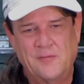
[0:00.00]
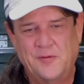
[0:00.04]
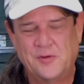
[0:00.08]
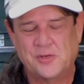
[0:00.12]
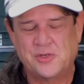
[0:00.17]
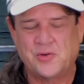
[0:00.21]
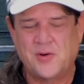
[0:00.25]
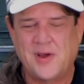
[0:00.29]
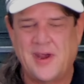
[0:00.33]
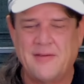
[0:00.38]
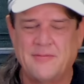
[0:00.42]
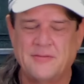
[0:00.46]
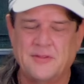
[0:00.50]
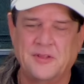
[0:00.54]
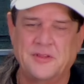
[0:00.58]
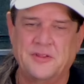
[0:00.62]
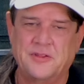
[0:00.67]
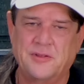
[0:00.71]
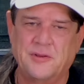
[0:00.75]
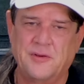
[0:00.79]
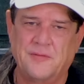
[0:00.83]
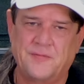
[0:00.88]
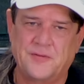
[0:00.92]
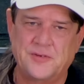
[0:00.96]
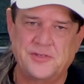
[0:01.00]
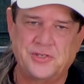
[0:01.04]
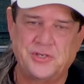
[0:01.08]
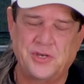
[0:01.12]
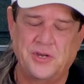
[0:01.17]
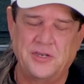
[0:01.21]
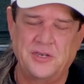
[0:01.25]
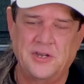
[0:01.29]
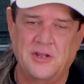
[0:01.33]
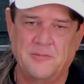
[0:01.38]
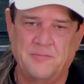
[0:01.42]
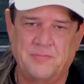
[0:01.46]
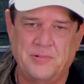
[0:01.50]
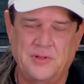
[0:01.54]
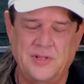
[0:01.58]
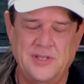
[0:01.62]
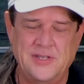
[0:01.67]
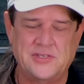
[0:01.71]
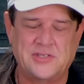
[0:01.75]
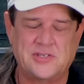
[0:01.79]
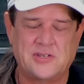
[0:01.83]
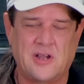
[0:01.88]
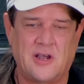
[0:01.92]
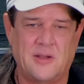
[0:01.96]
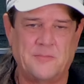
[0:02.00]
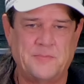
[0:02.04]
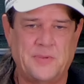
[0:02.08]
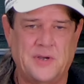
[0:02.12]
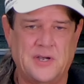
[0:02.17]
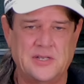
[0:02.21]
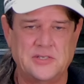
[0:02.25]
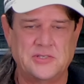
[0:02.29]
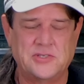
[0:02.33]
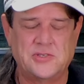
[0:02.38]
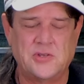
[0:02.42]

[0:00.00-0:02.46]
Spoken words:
you're traveling through Virginia, please stop by